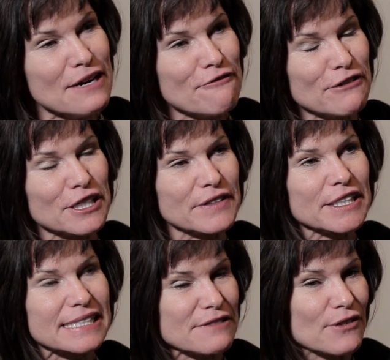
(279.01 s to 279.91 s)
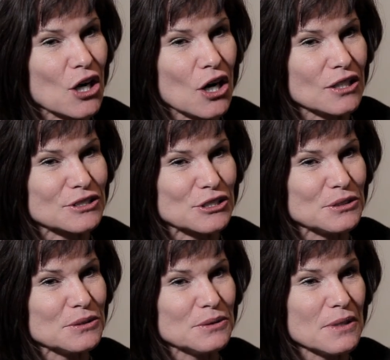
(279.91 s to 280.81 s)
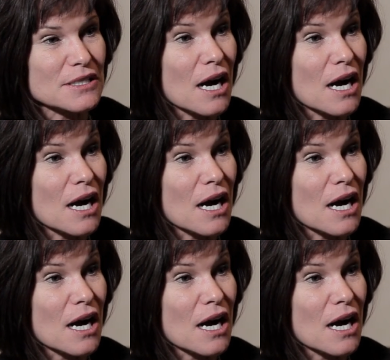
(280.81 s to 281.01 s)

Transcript: Very, very difficult to